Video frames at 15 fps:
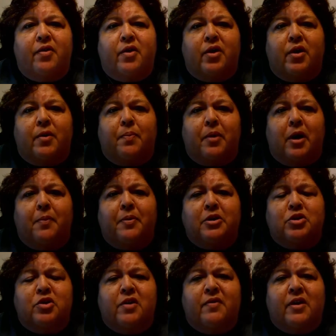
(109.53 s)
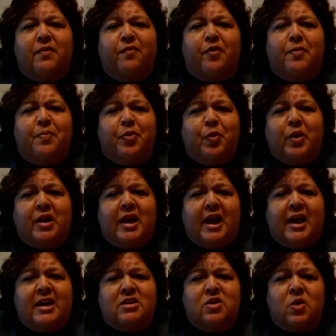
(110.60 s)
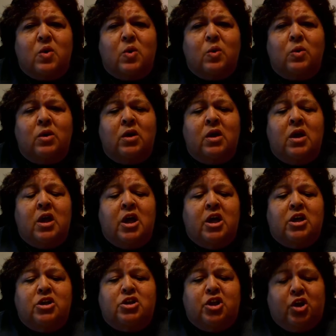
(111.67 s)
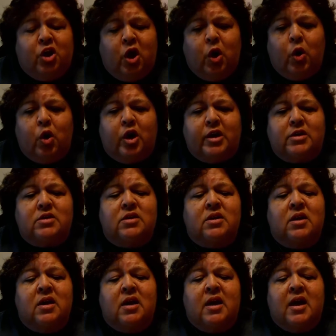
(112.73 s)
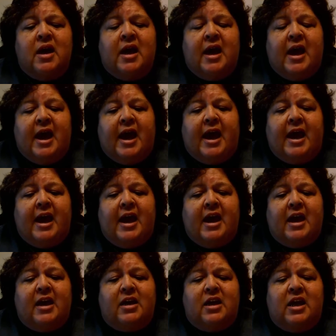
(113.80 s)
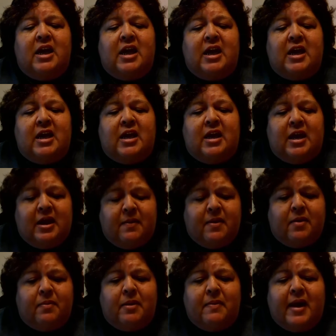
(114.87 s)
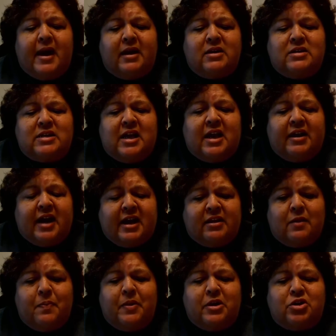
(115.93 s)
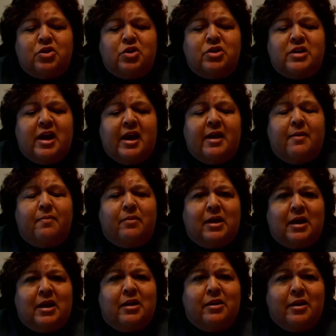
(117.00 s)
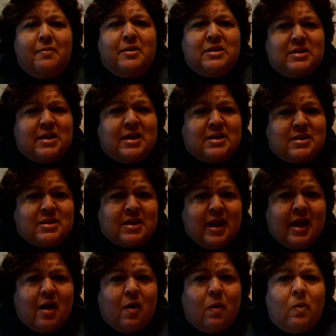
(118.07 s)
a picture of it from 3 days old to current. And he emailed me back and said, I got the pictures, I am getting them assessed now.